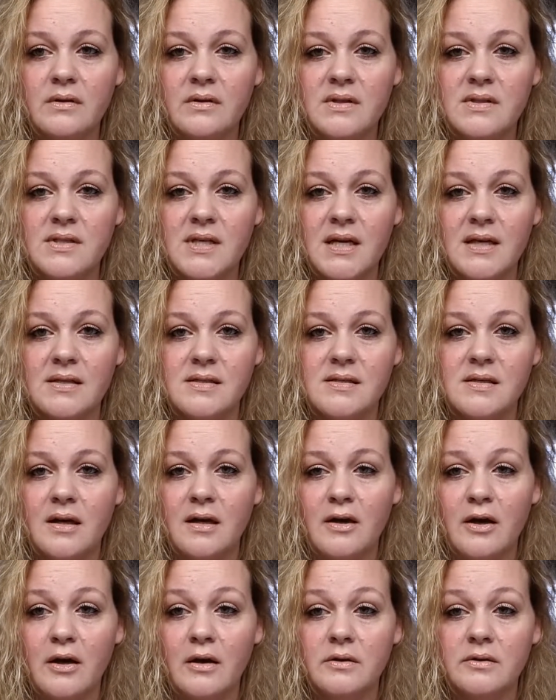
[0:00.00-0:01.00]
this has
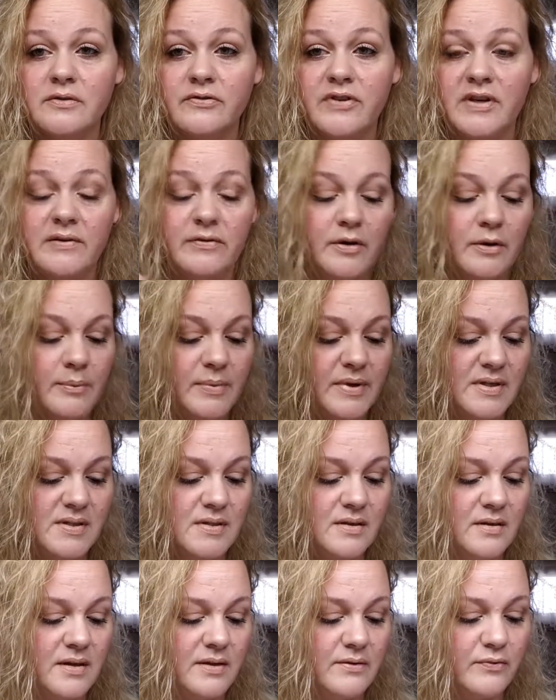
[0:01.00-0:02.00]
a cult favorite
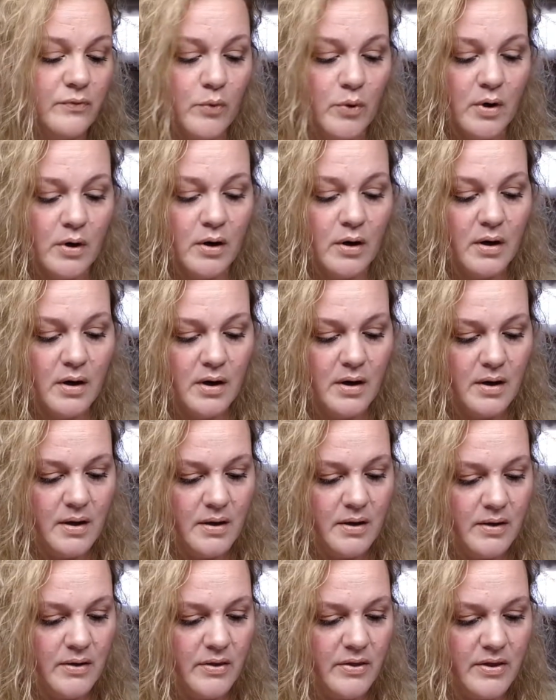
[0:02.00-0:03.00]
basically for
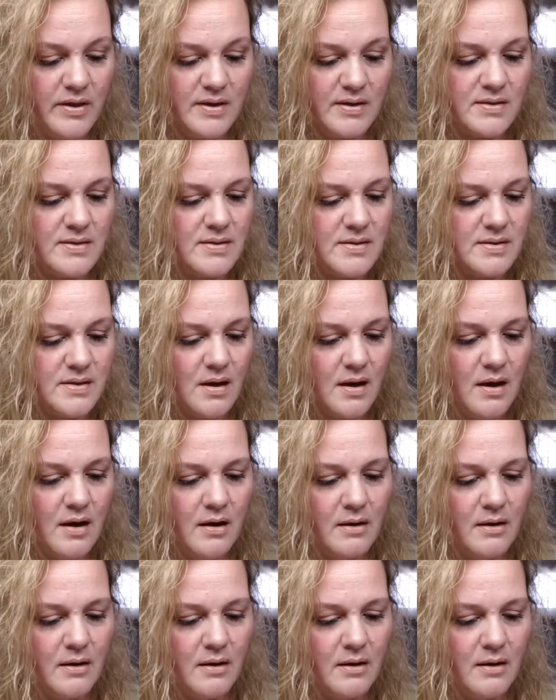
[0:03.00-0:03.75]
this